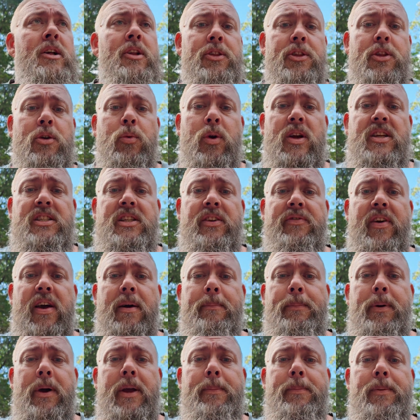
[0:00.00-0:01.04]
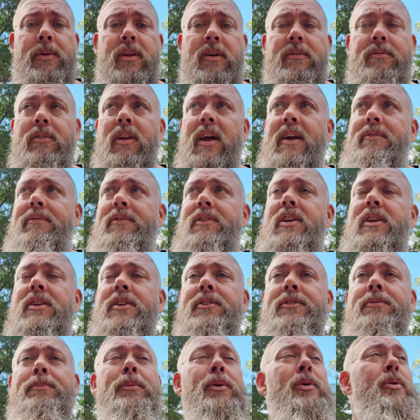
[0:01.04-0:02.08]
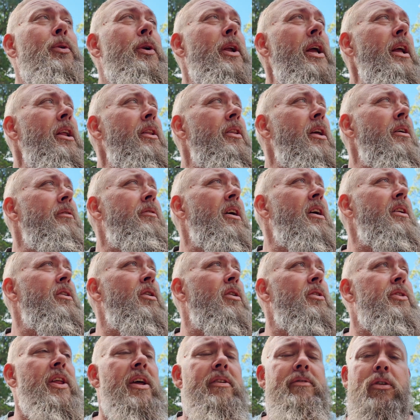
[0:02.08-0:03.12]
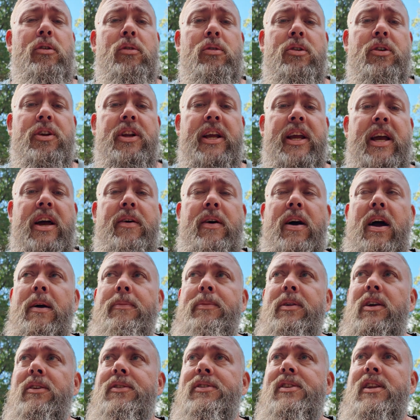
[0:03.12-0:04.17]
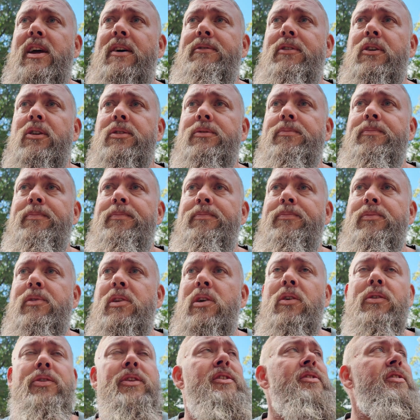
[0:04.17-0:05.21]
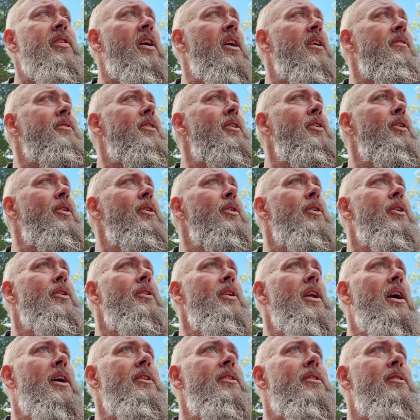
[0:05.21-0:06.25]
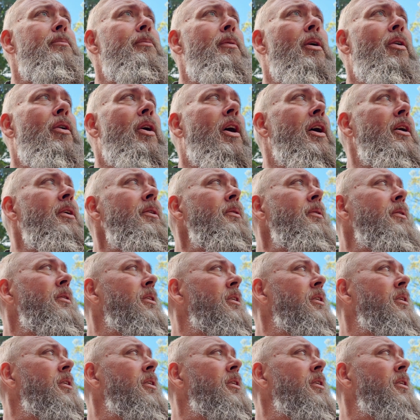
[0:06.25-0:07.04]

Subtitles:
The rest of our people have left this morning. They've all got to go home. They've got stuff on this afternoon and tomorrow.